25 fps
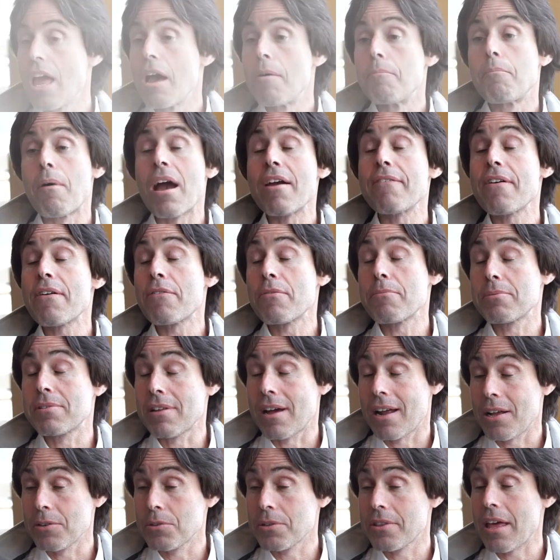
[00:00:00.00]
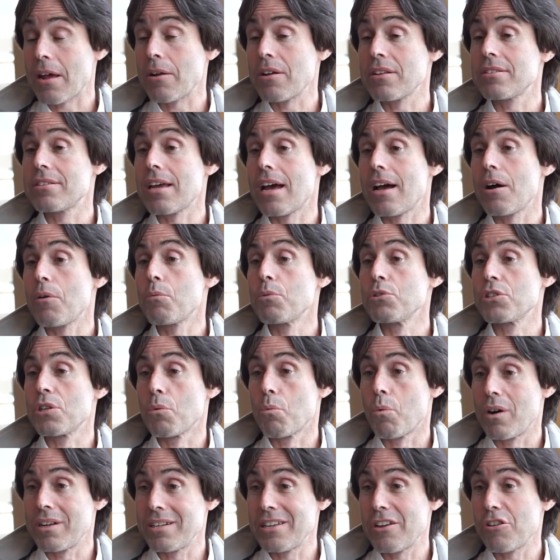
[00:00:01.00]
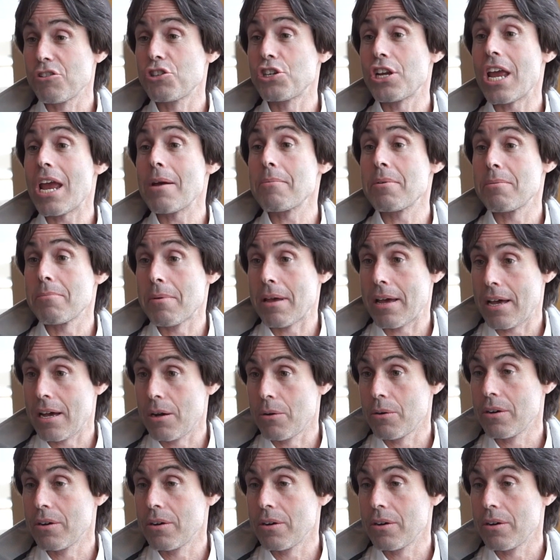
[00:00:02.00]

My favorite McDonald's, without a doubt, was the one near Chairman Mao